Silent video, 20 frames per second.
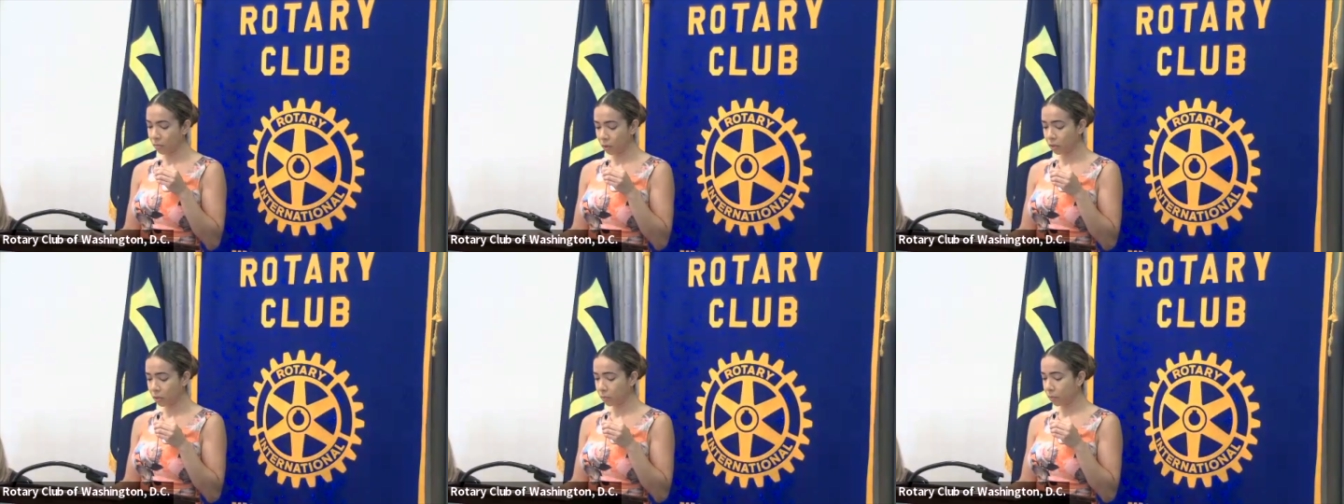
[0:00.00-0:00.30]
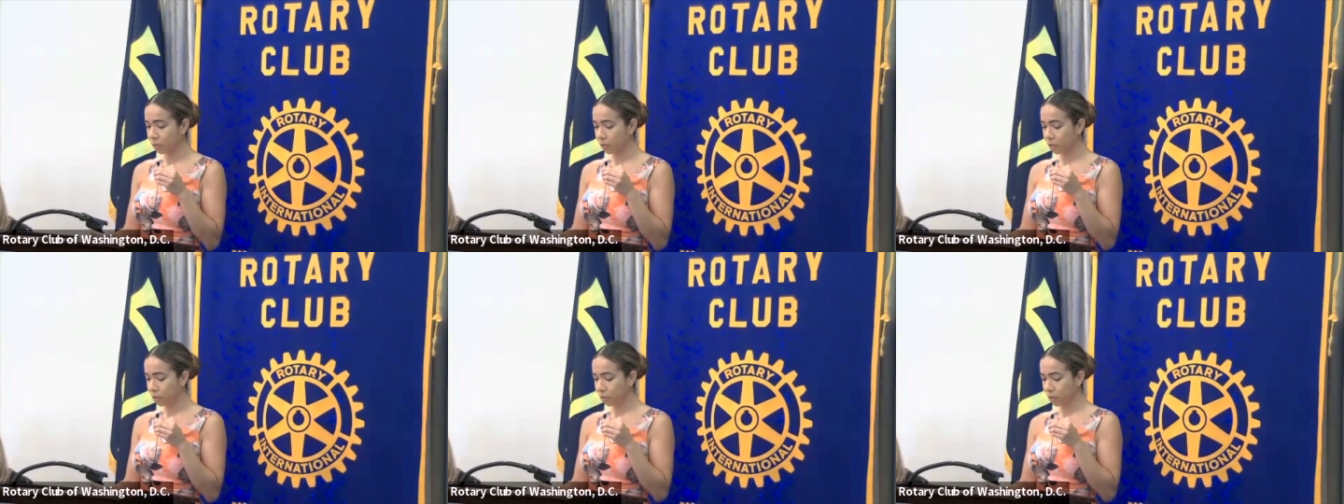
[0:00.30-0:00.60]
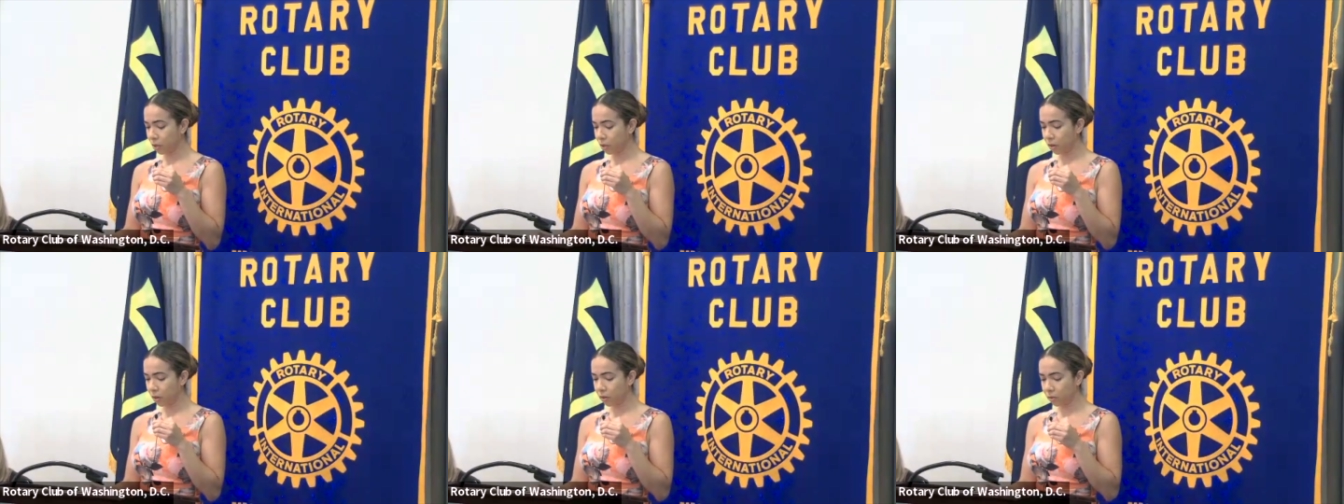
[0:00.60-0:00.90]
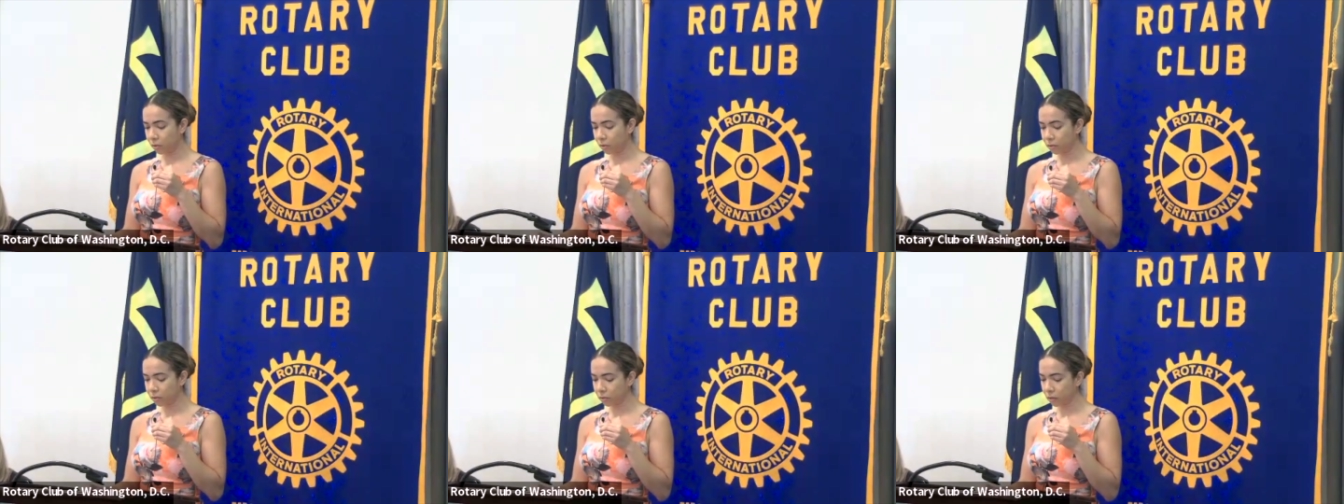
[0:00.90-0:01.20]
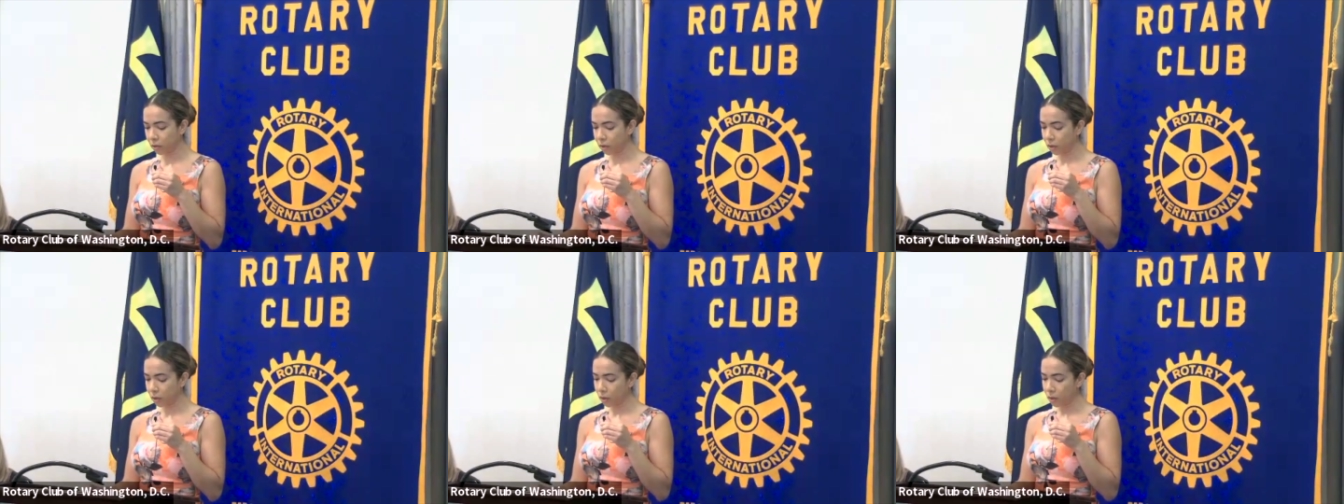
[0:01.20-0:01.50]
multiple news articles.
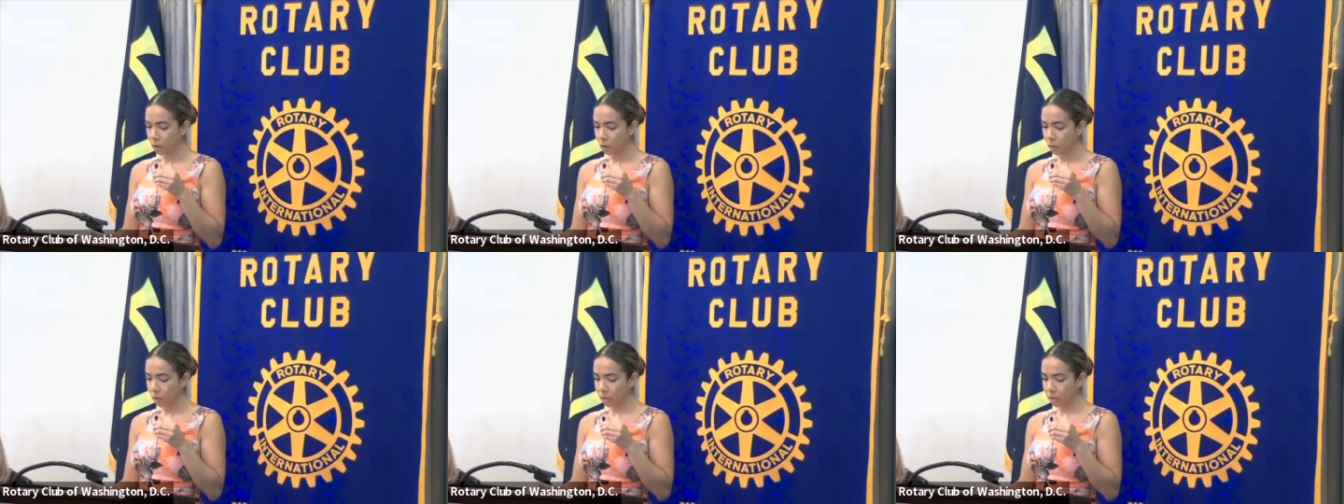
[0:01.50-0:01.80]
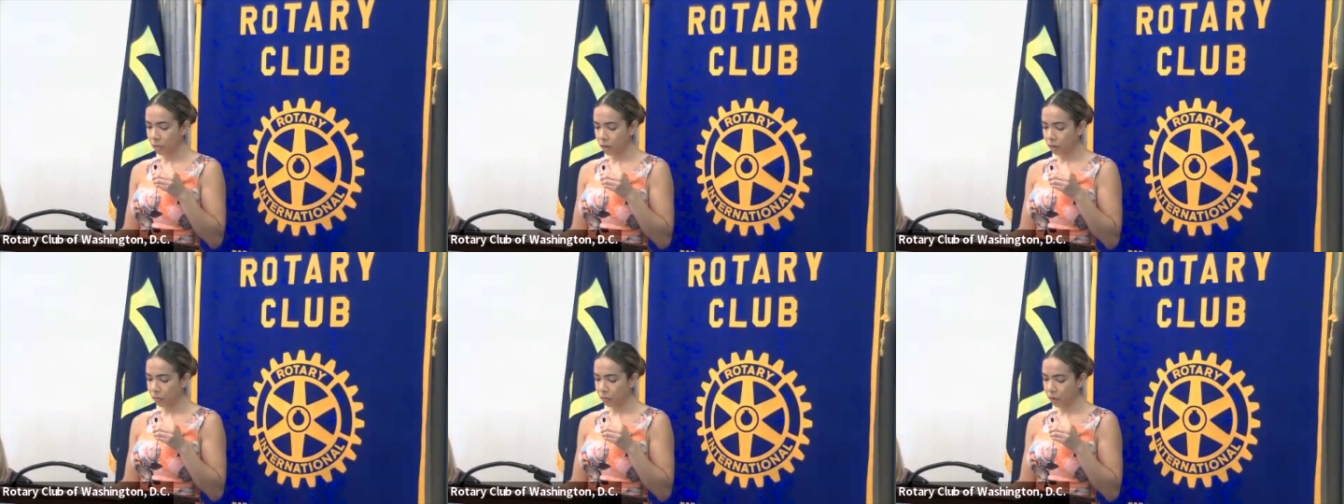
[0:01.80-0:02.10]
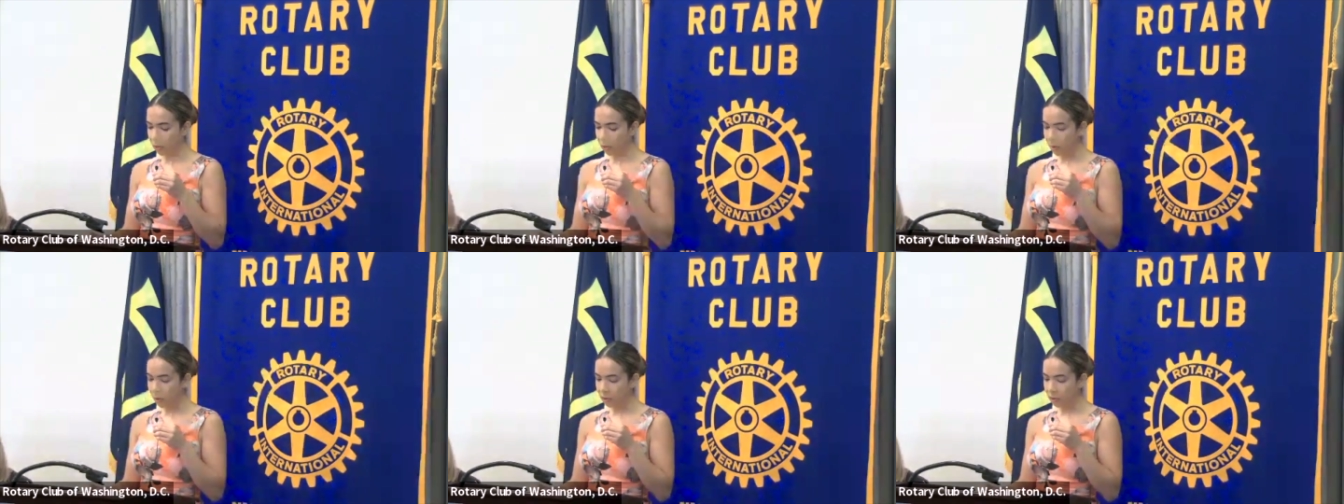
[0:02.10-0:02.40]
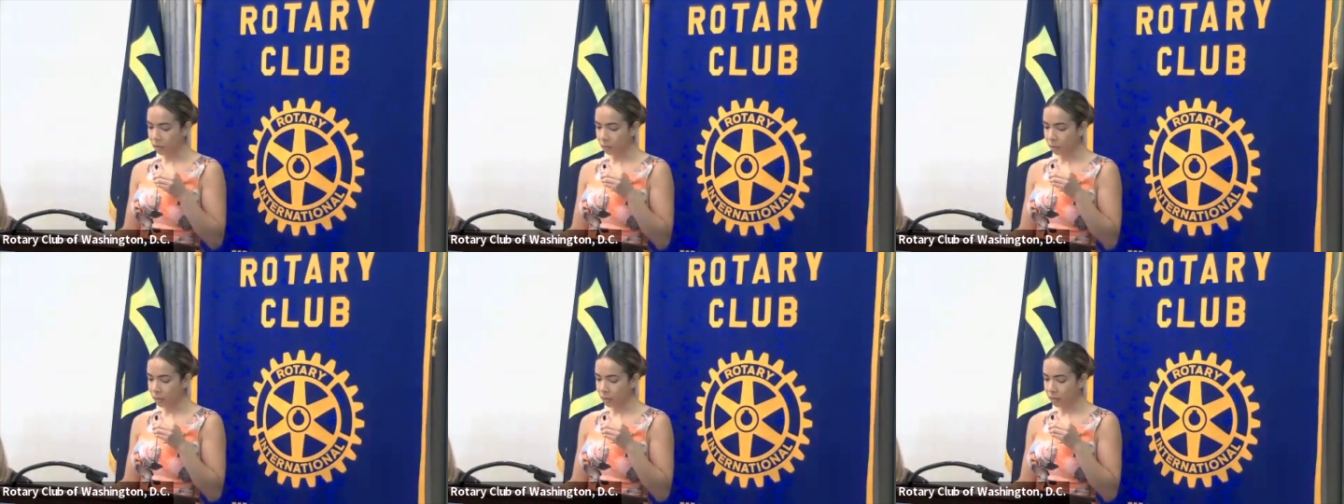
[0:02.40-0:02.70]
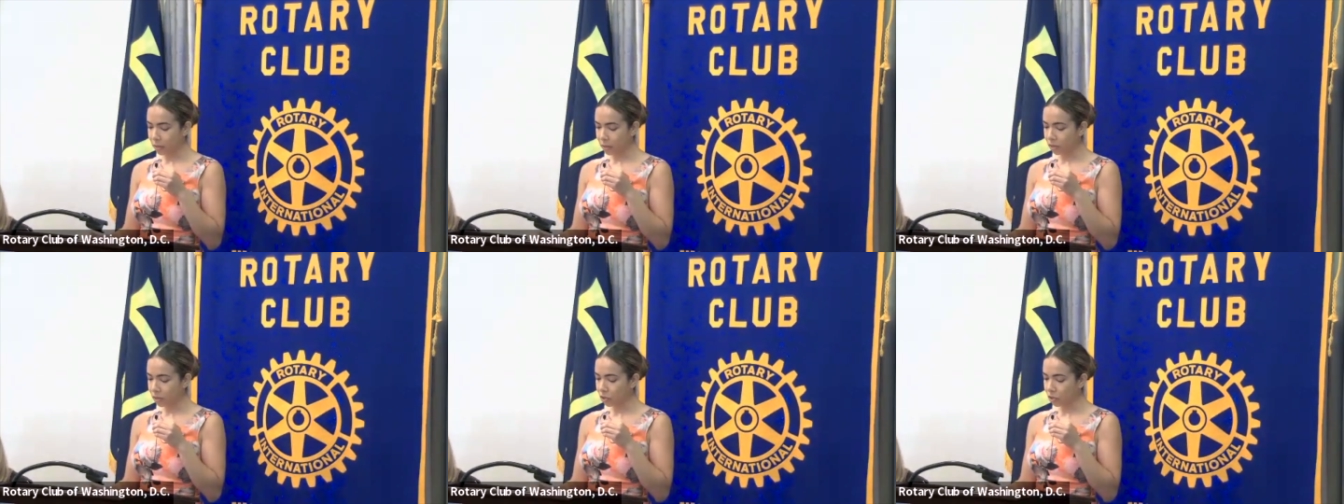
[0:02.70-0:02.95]
We sent requests to presidential